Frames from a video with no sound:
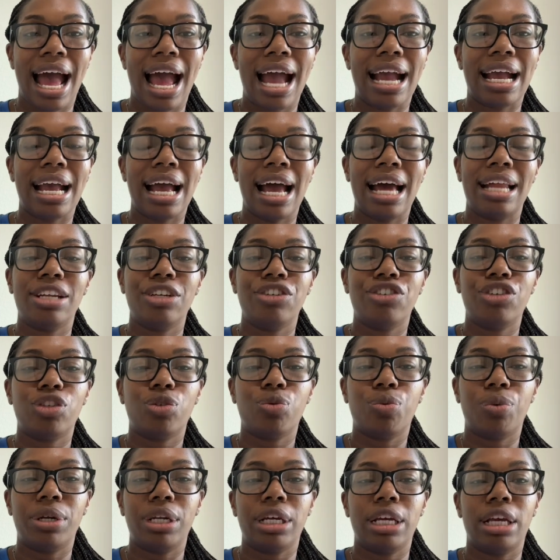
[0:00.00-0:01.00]
I kind of just
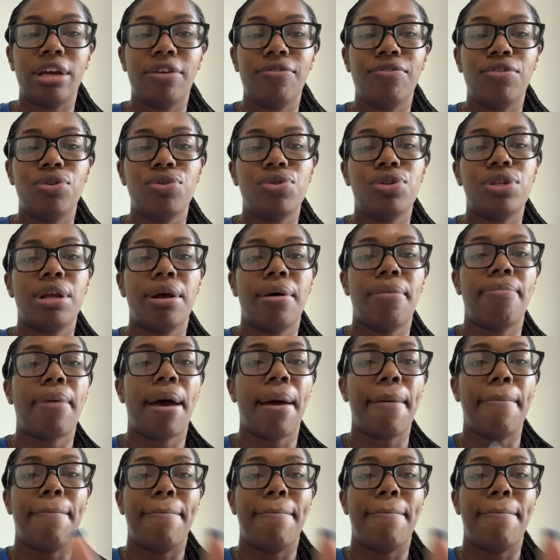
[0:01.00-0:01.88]
want to give you some